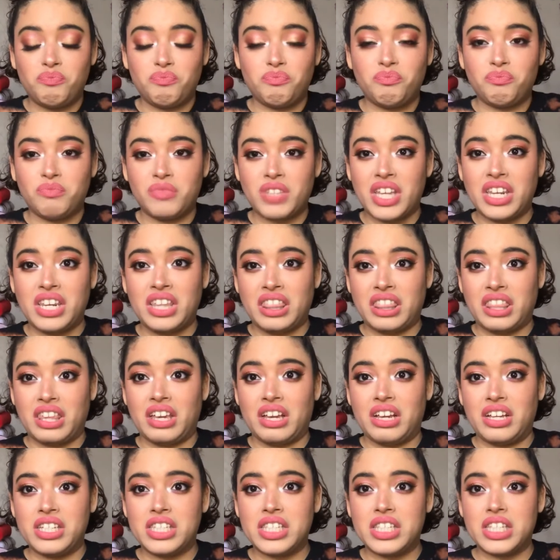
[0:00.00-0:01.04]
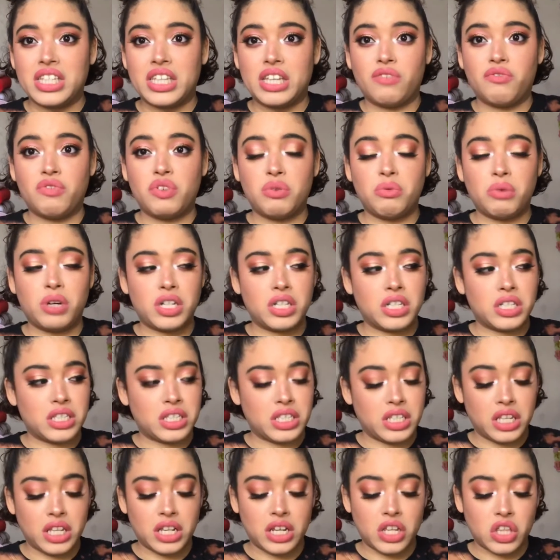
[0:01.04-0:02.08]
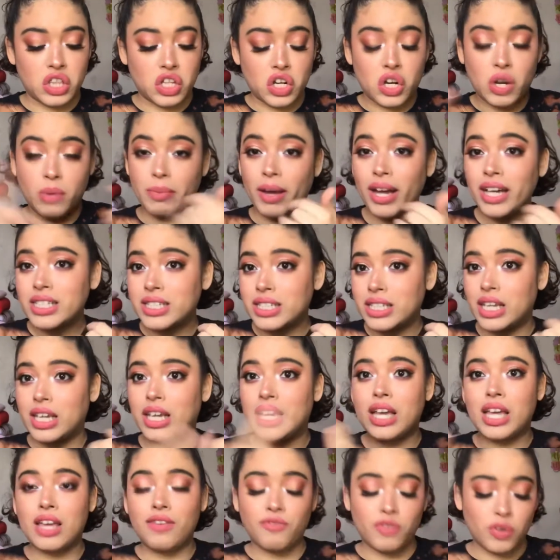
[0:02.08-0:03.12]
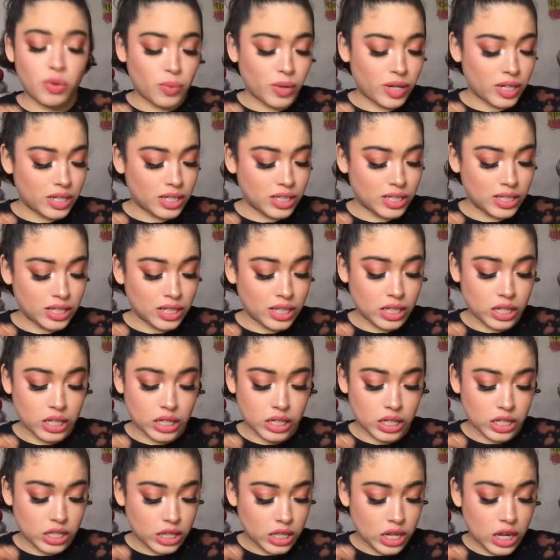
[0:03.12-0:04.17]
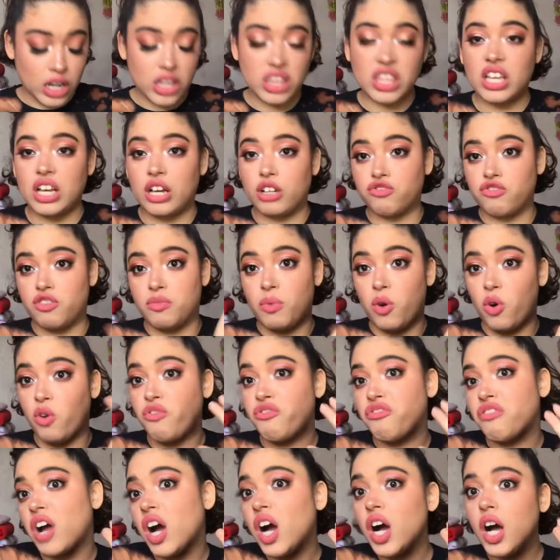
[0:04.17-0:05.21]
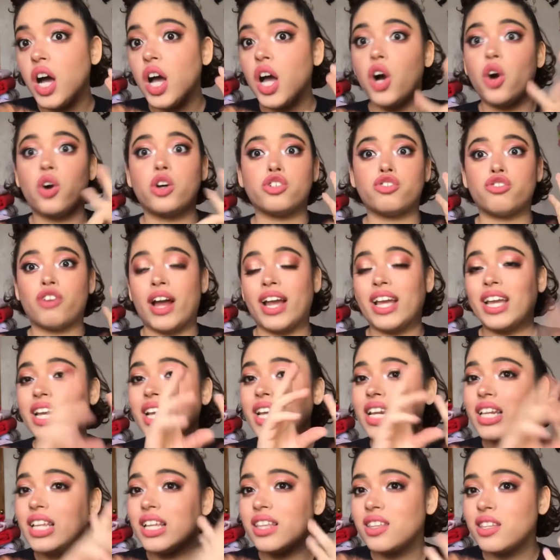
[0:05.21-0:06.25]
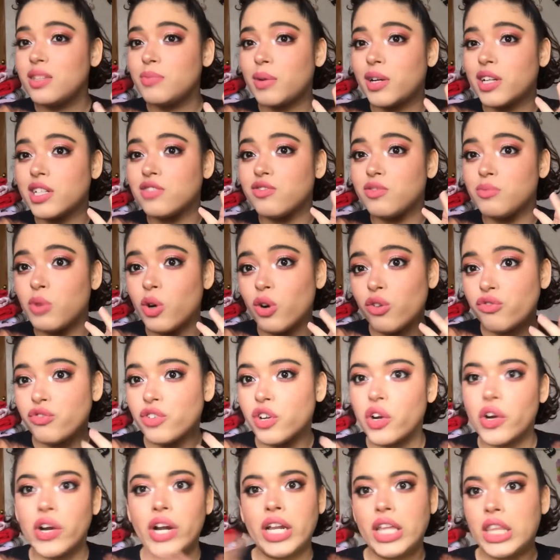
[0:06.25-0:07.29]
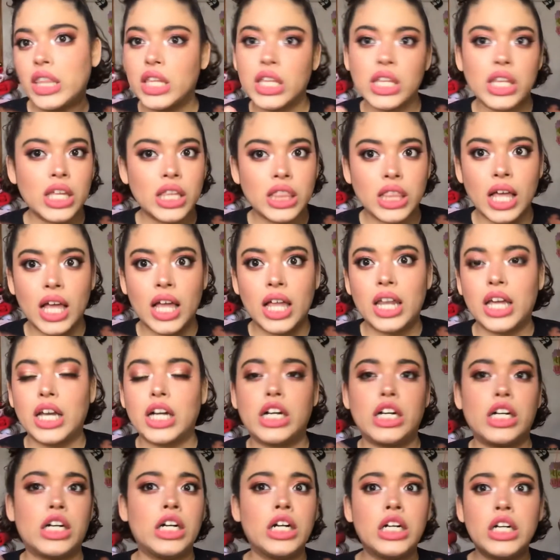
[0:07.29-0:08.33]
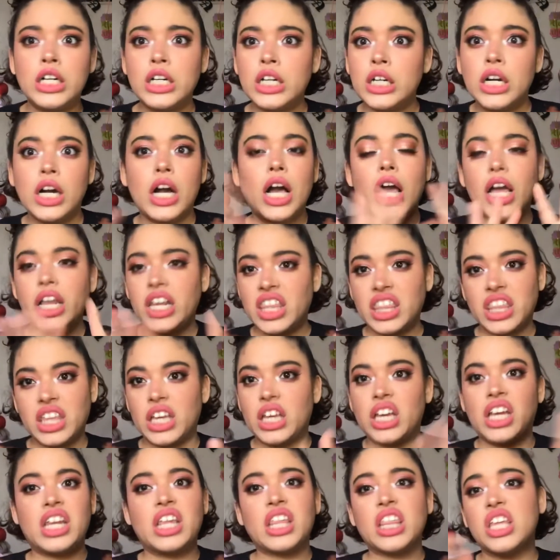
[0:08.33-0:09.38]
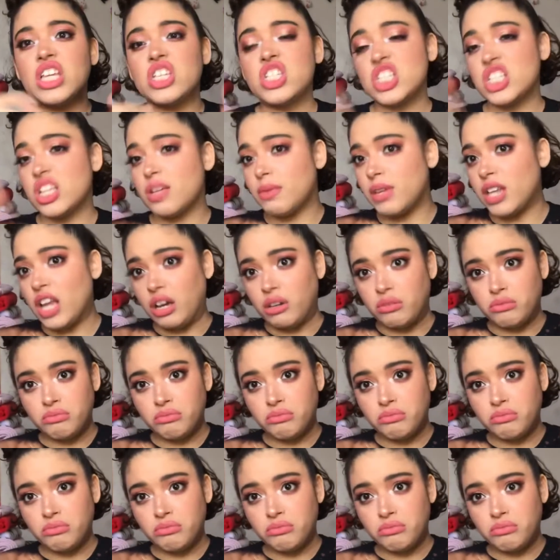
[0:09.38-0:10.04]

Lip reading: anything, honestly. If you want to see another unboxing, if you want to see like anything else from Ofra, or trying any of these products from Ofra, or anything like that, like anything, just let me know